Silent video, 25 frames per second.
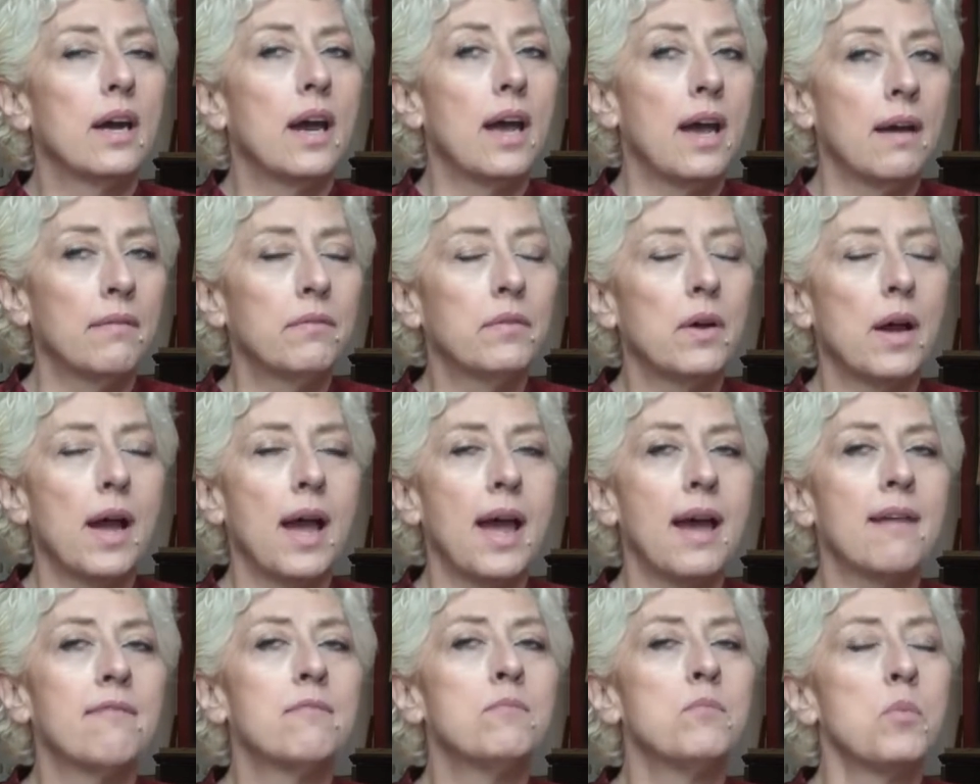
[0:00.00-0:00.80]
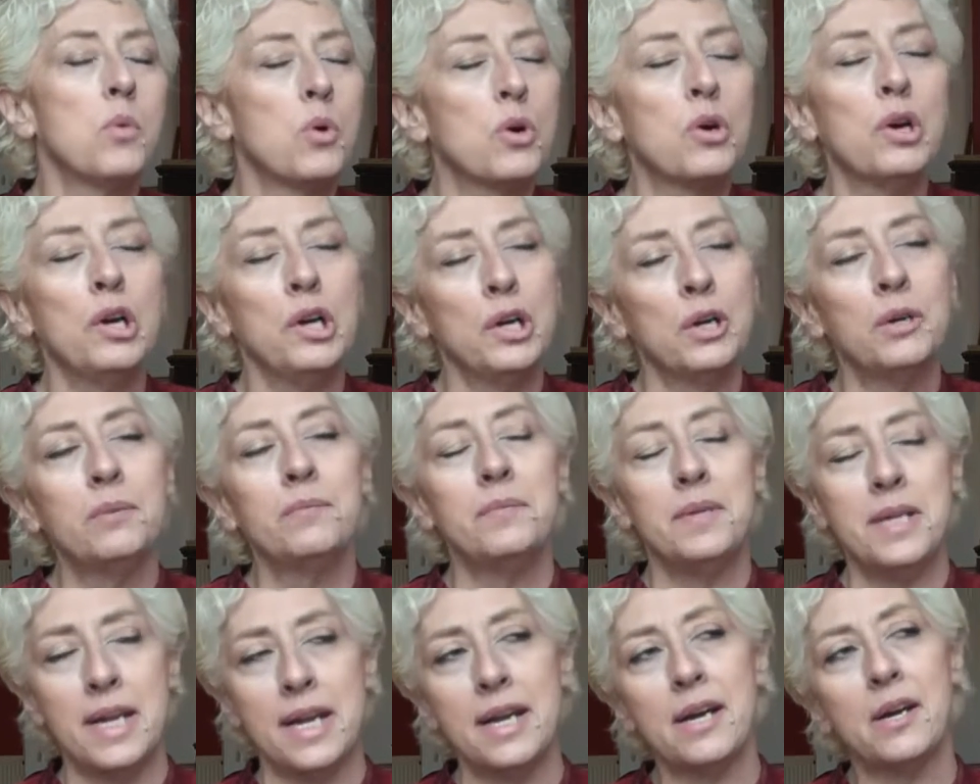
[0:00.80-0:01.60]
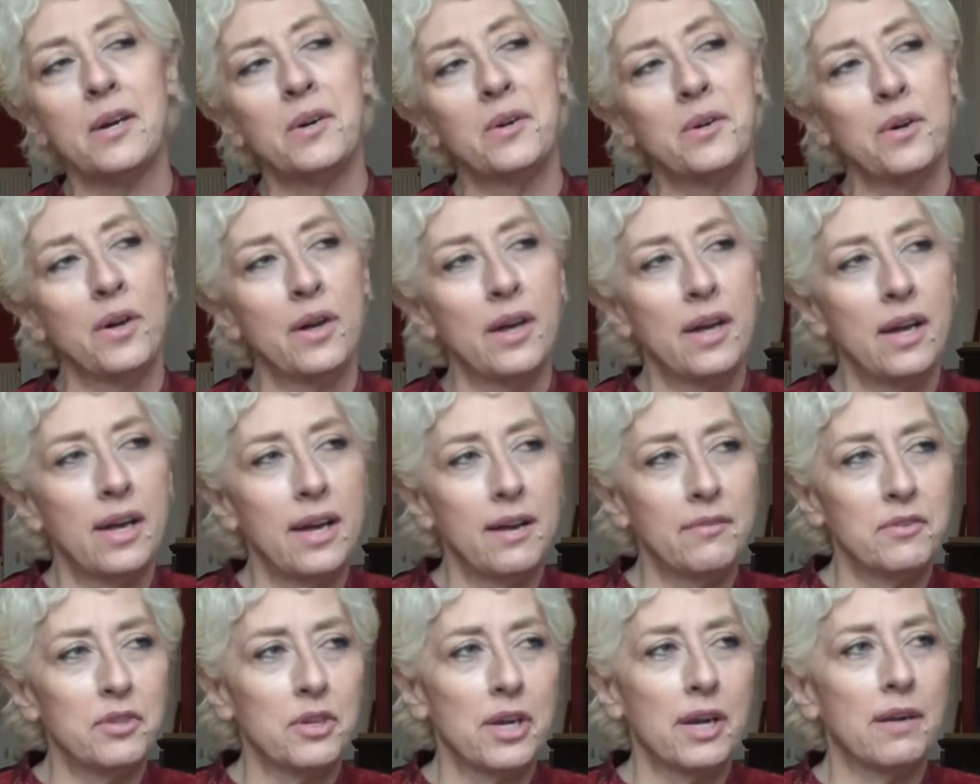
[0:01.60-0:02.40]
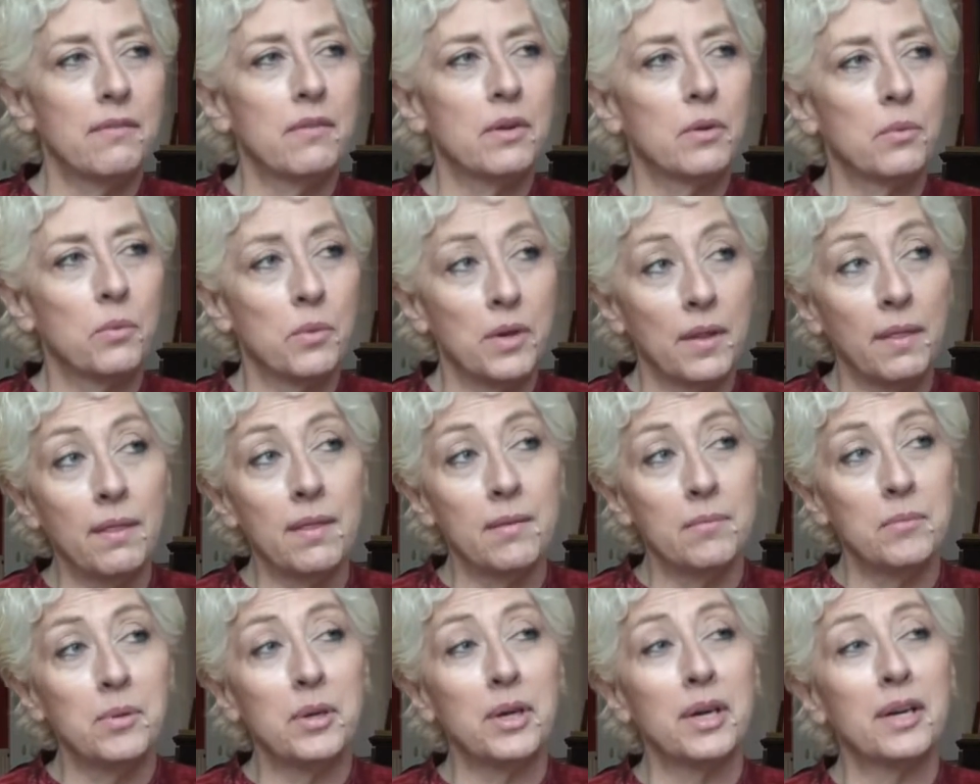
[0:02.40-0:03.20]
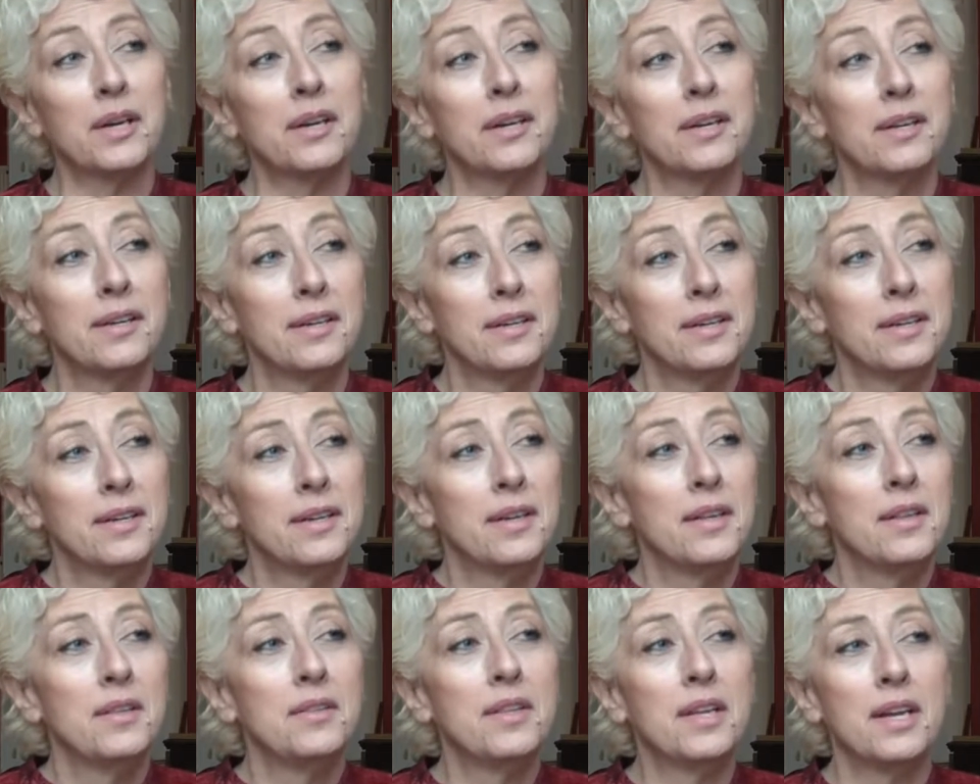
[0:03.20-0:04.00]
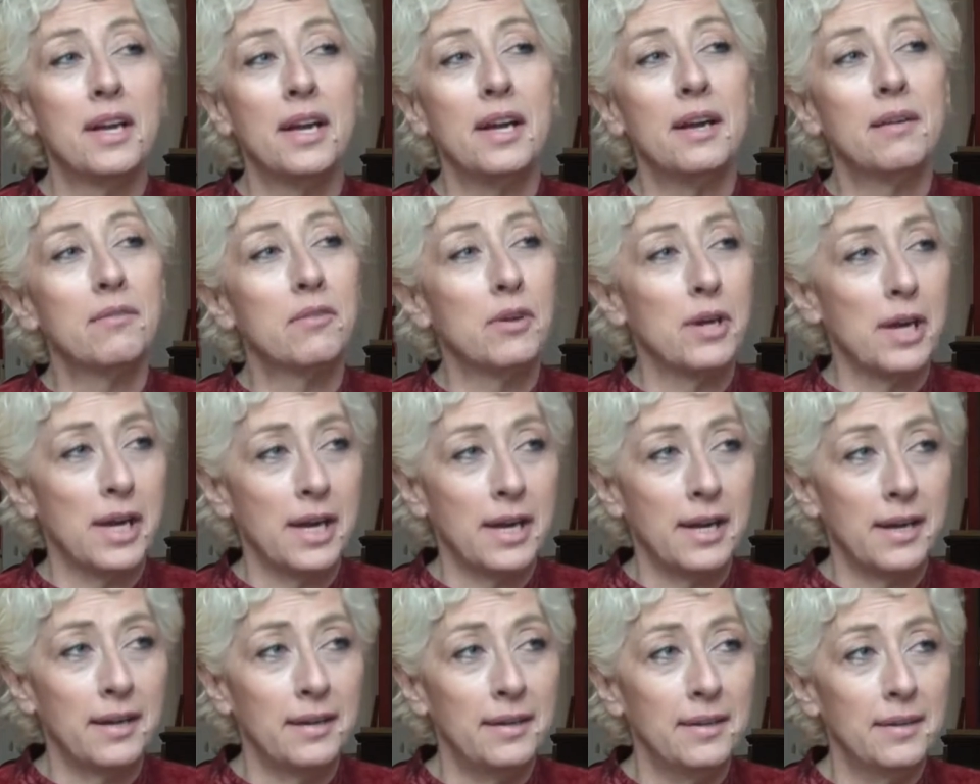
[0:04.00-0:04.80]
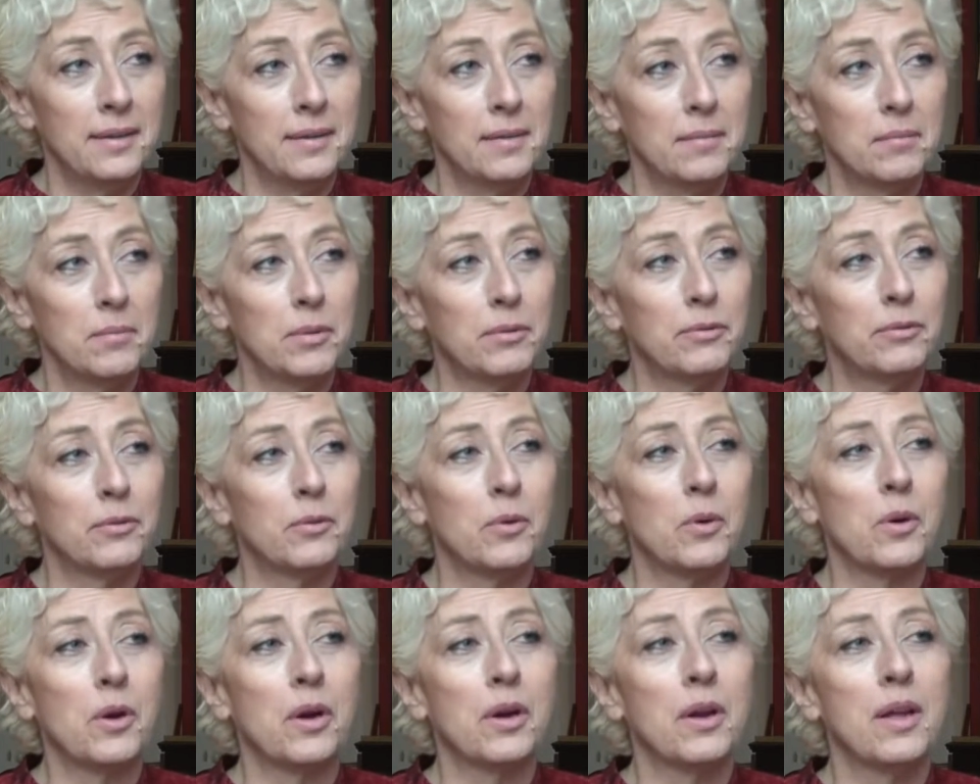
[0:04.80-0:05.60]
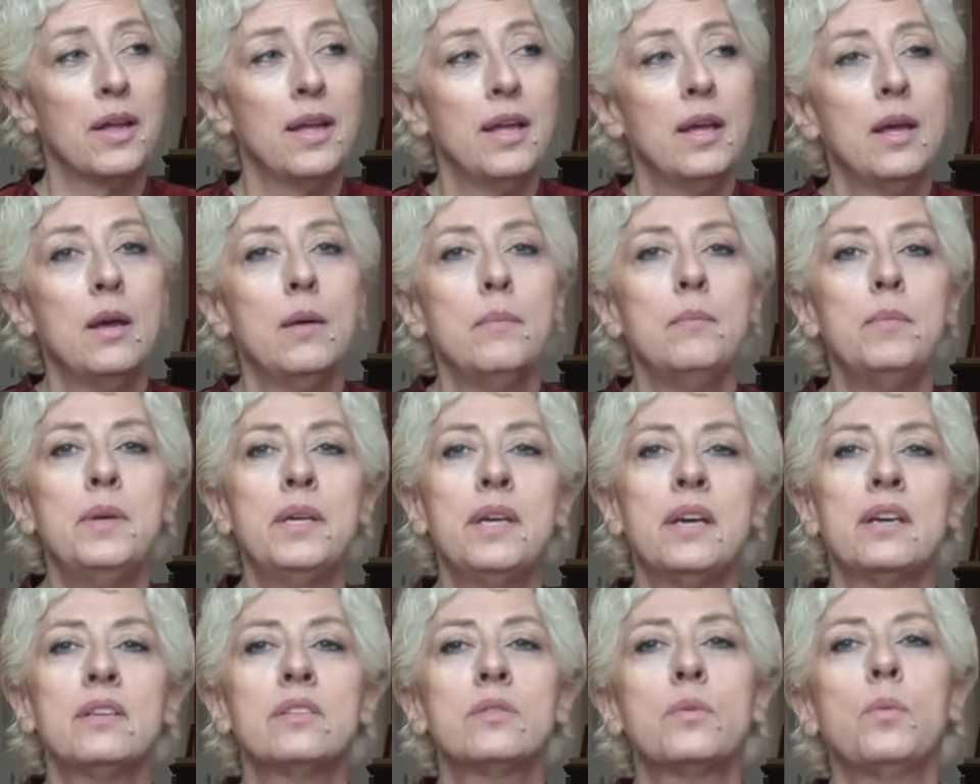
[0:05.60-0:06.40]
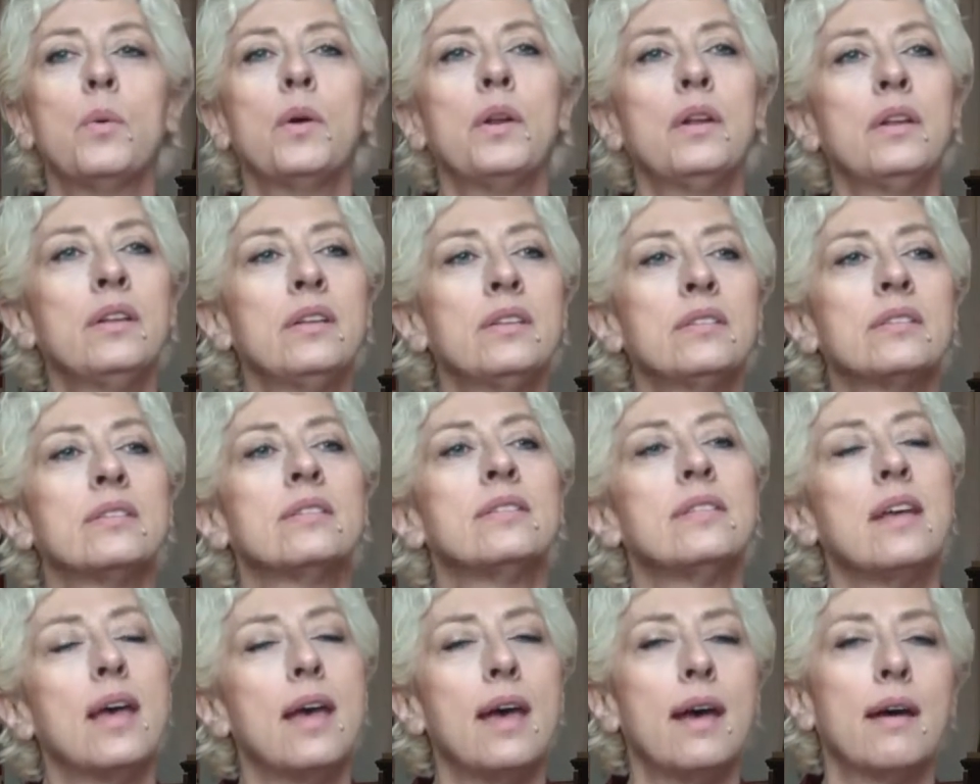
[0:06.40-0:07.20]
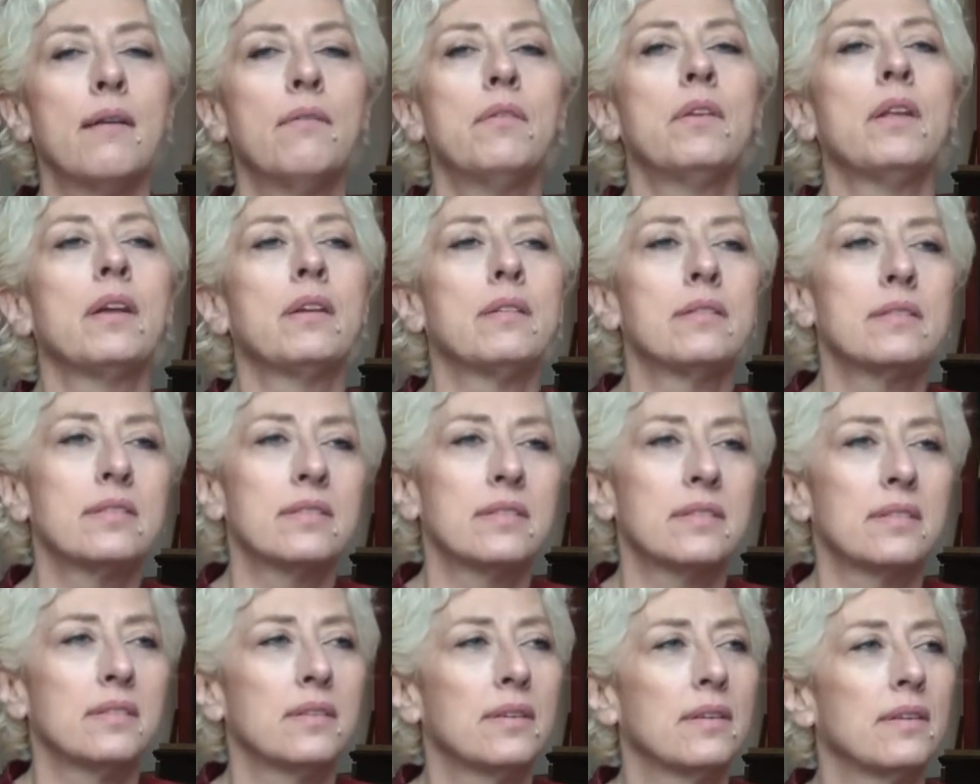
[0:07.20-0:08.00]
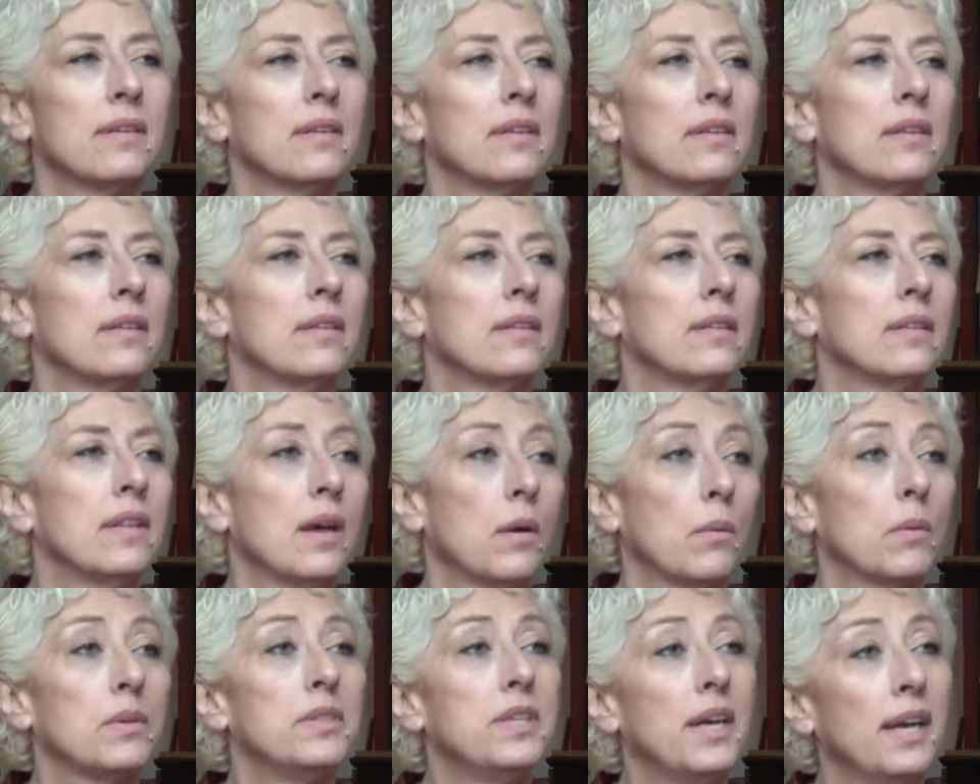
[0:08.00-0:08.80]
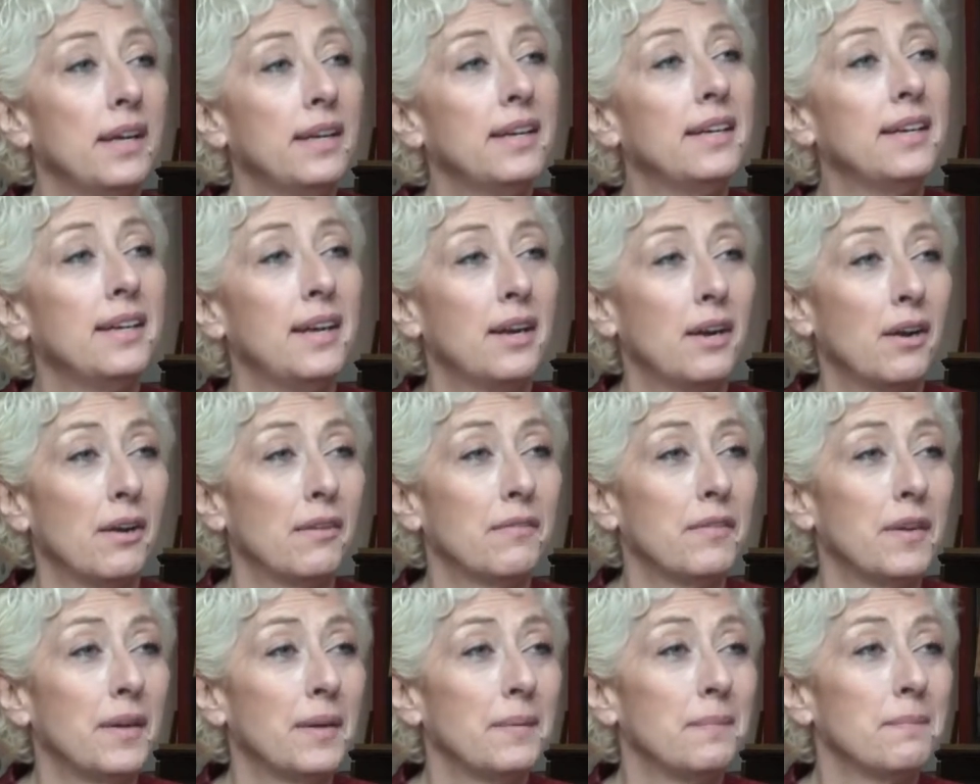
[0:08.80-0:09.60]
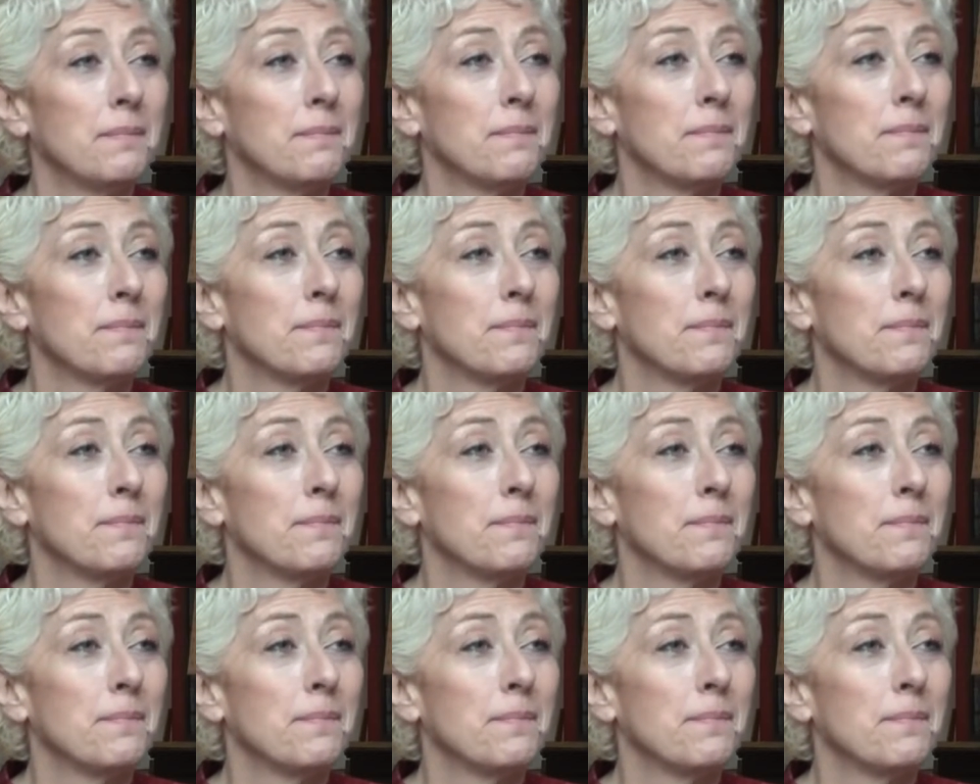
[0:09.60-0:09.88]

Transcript: have more hope now after having written the book than I ever had before. Because what it is evidence that we're taking care of it.